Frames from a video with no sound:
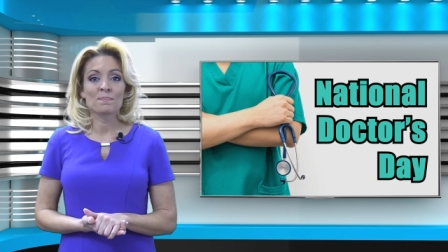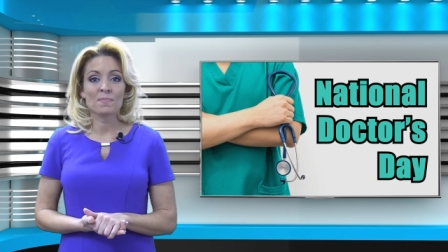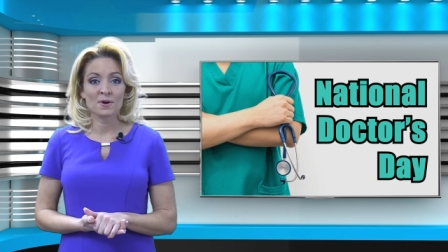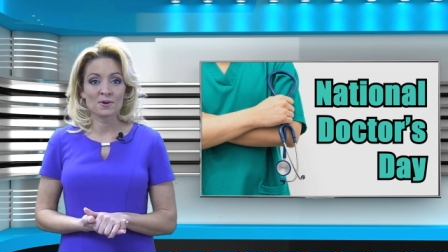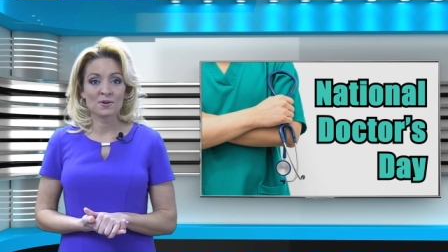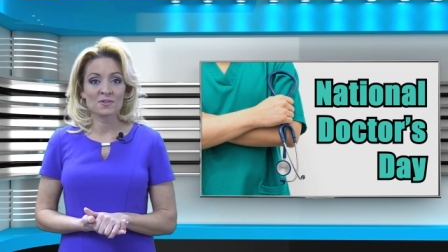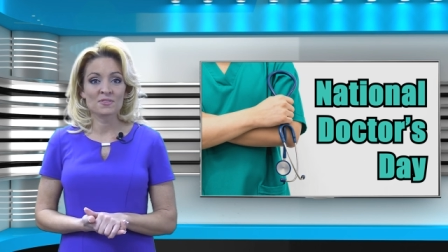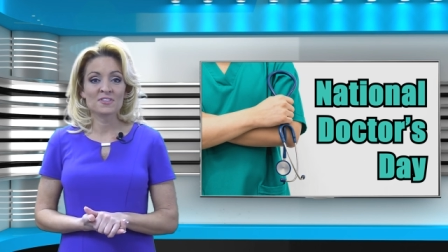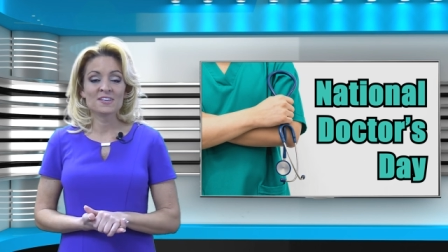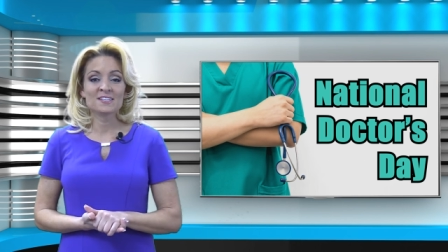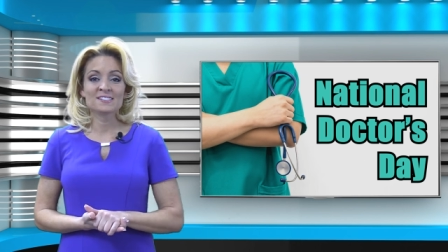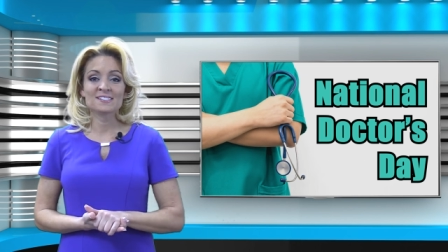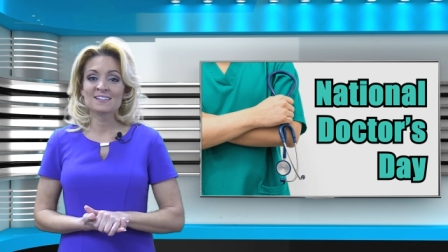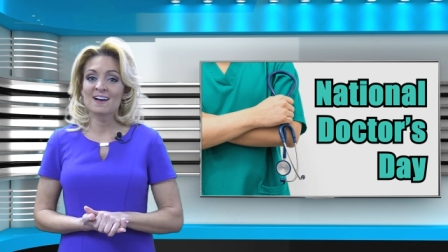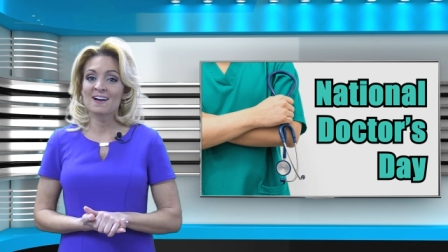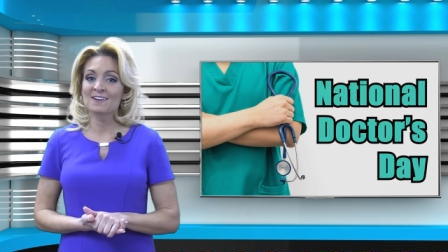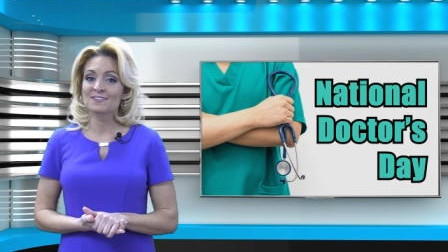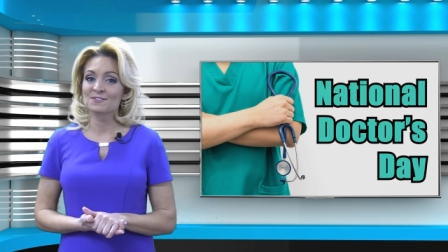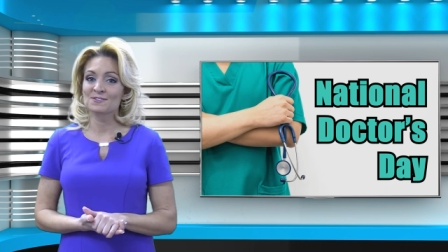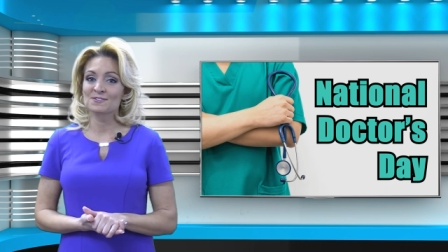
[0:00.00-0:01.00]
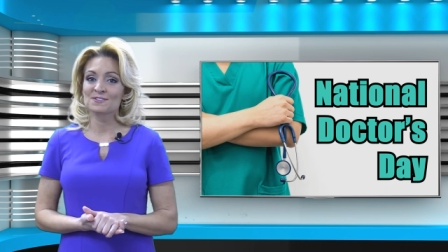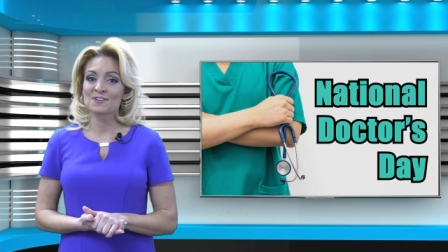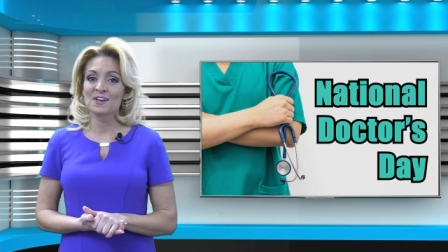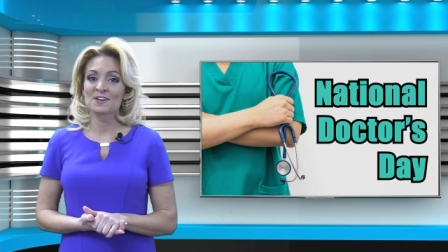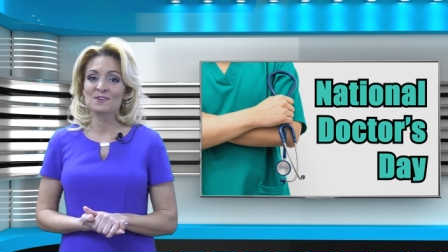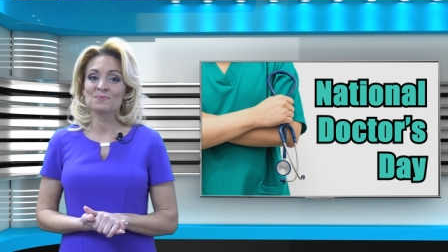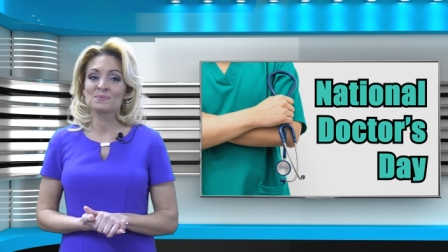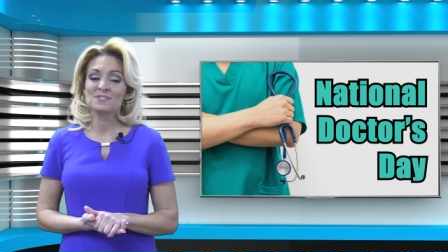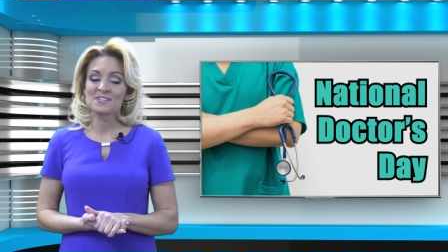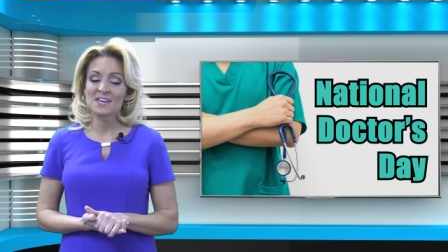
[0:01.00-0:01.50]
But on this Doctors'
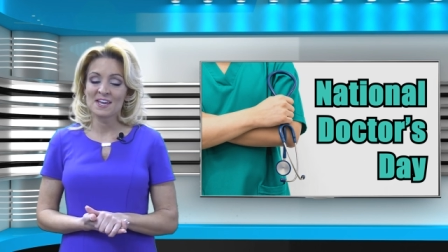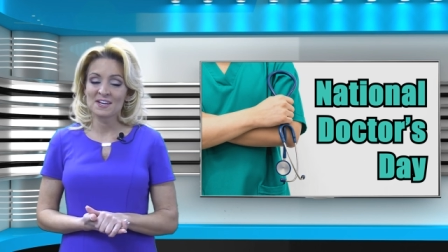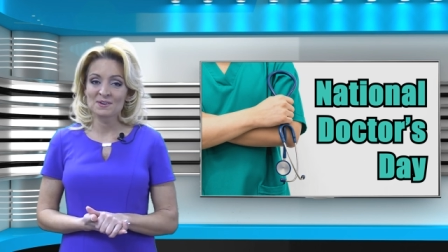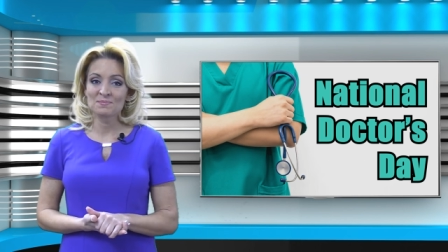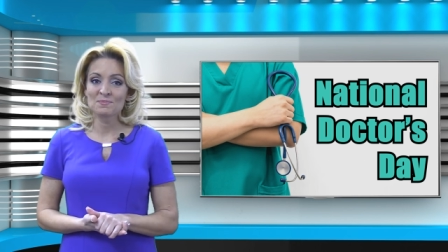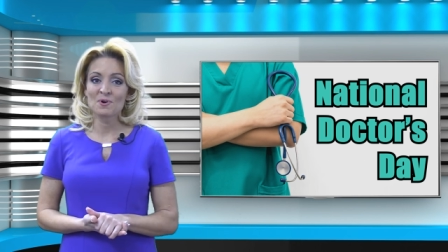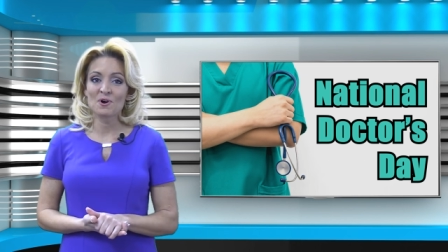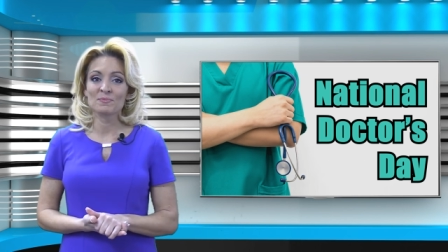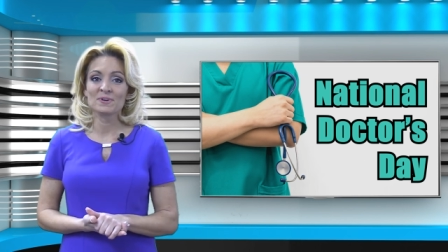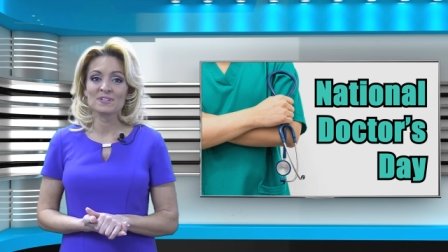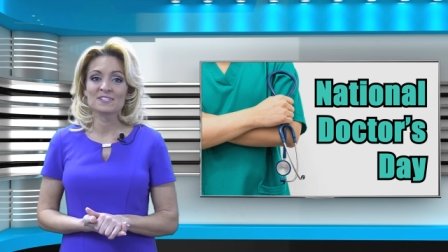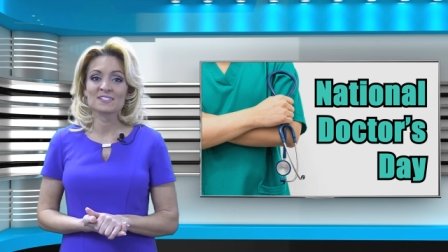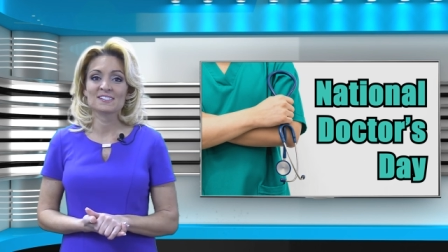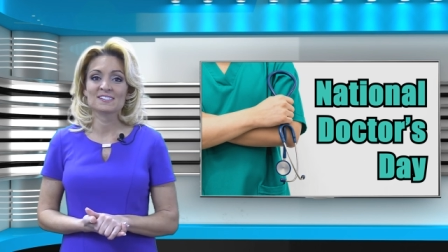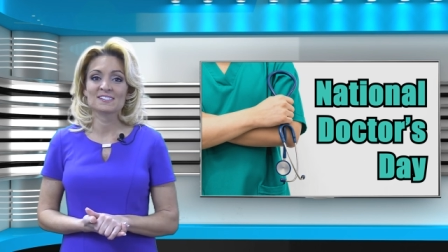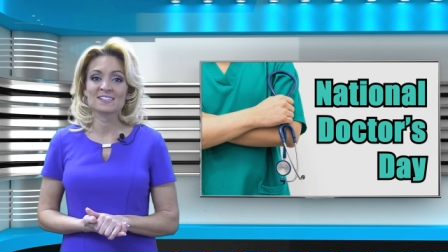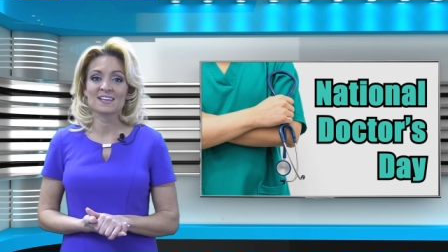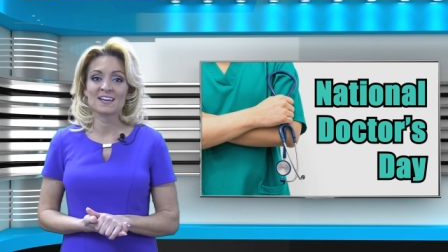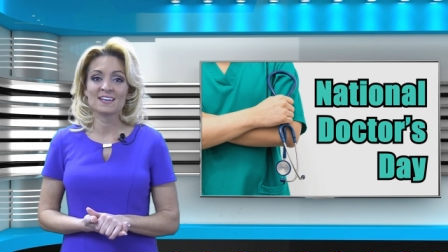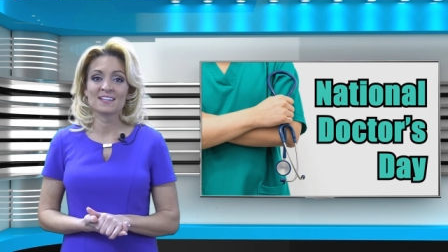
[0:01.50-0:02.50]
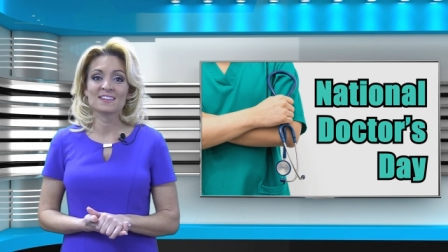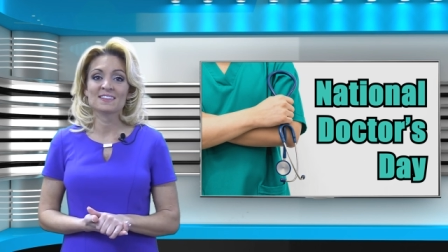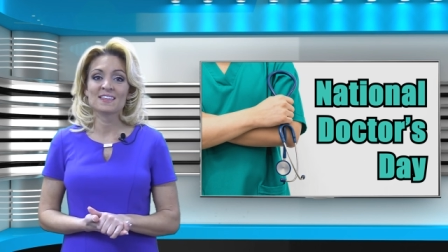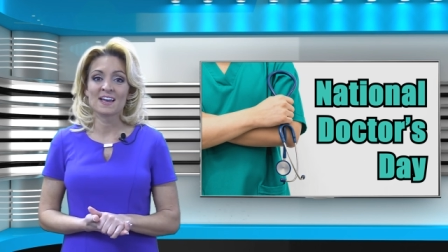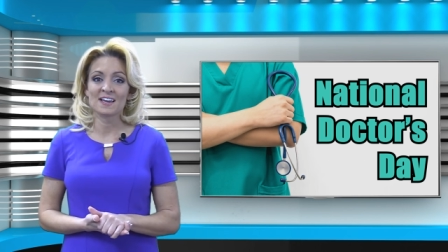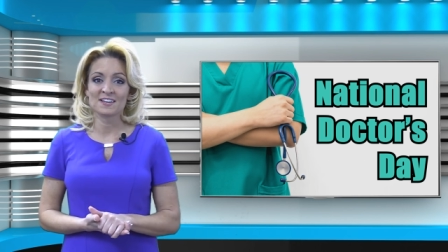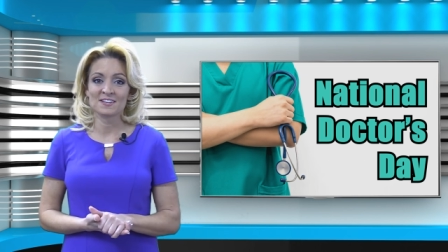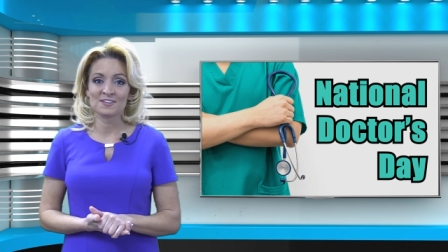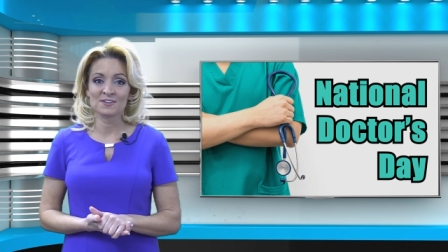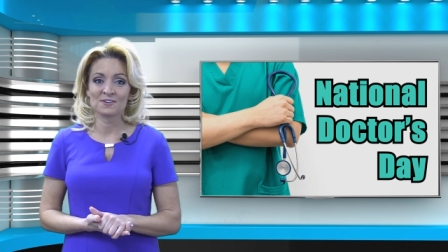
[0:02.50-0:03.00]
Day, we take a moment to say
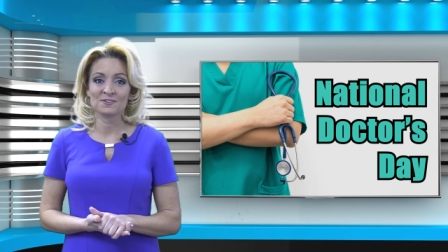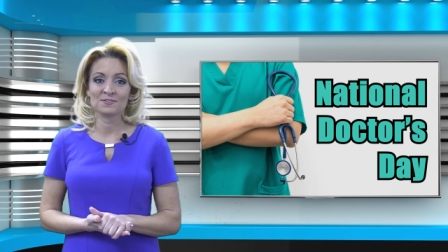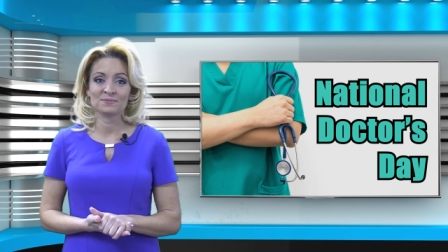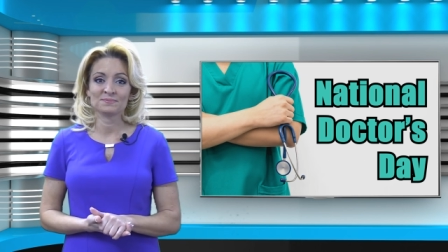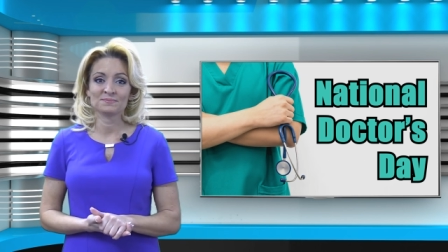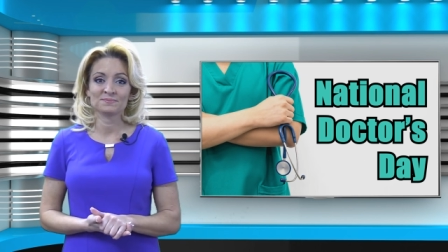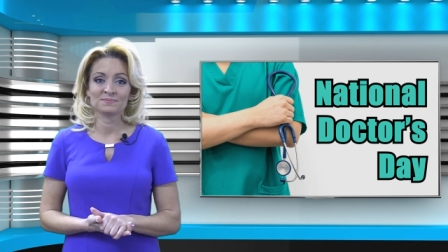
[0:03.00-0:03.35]
thank you.